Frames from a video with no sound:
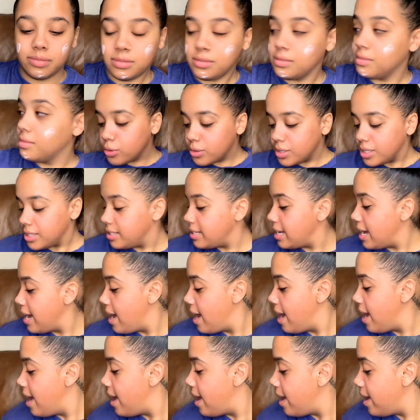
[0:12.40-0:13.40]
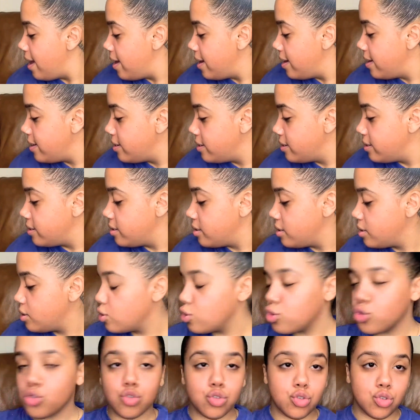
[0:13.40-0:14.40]
So today I had
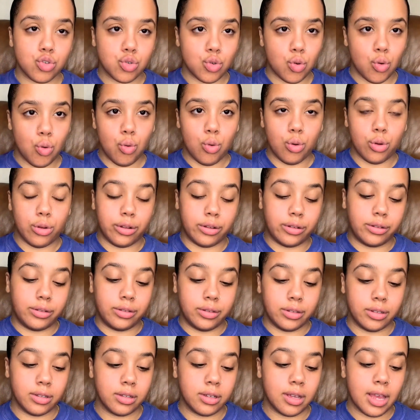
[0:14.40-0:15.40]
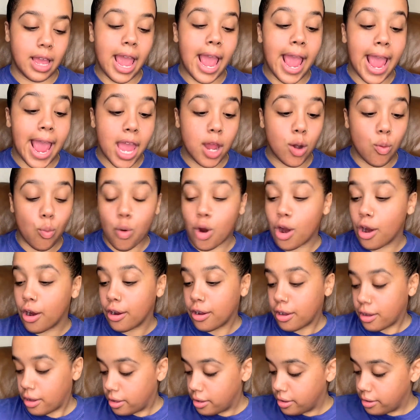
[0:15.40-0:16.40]
school and
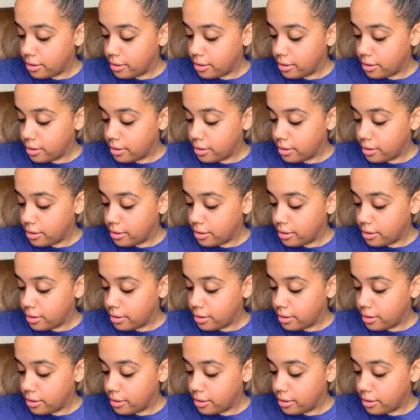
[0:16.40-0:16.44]
work.